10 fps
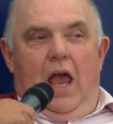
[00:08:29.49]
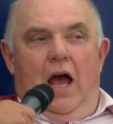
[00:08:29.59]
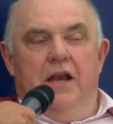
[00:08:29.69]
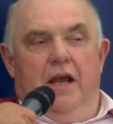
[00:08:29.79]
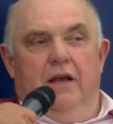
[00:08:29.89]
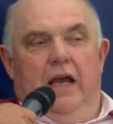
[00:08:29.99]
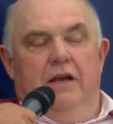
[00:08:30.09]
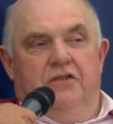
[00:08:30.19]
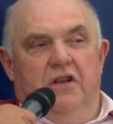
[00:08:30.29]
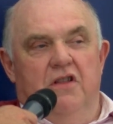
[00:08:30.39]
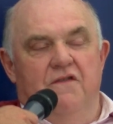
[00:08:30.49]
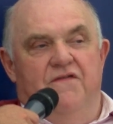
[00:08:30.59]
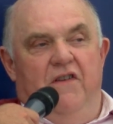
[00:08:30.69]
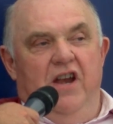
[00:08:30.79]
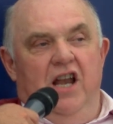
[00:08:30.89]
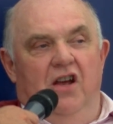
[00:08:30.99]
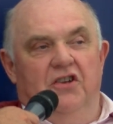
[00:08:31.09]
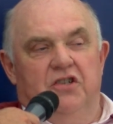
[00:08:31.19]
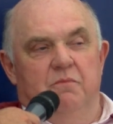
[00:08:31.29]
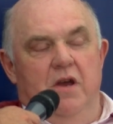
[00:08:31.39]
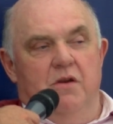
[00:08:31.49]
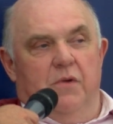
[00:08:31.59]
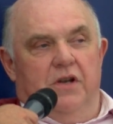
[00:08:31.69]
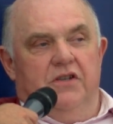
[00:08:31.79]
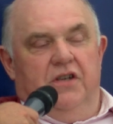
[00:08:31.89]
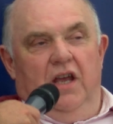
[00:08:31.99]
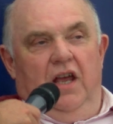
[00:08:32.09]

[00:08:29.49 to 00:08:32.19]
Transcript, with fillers: And it, it's at the very last moment,